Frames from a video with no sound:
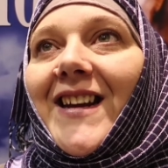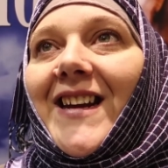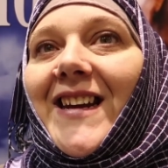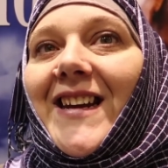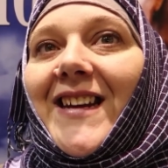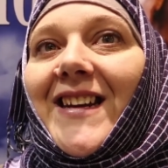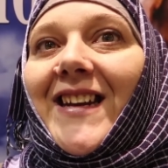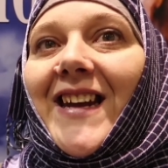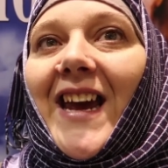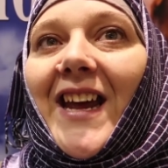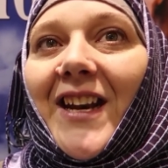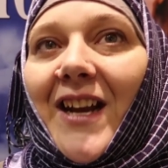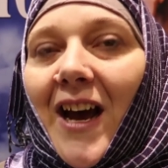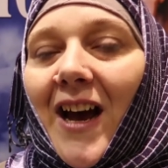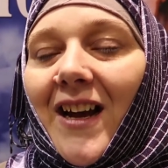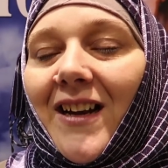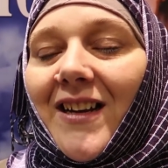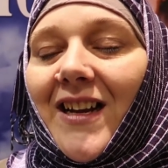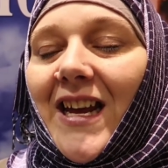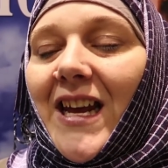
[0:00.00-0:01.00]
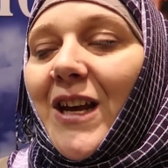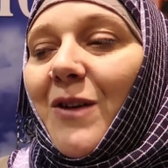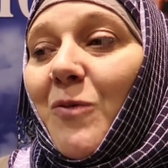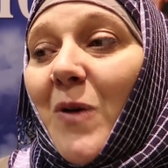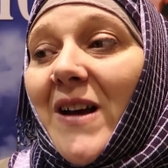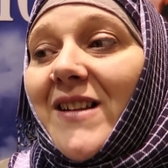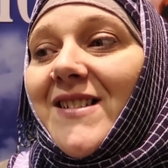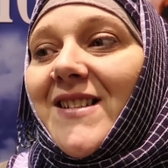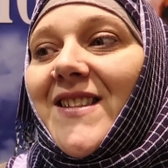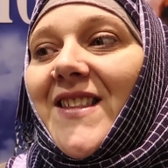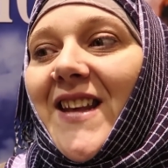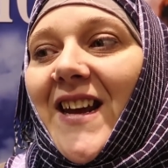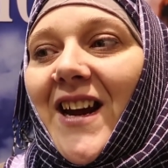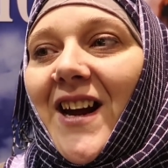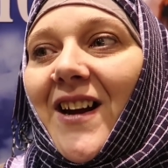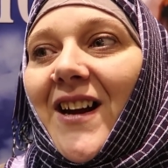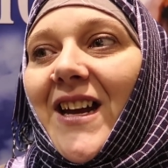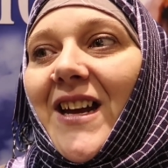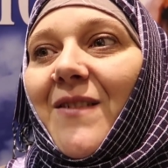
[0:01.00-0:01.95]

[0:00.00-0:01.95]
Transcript: He cannot, he wasn't there.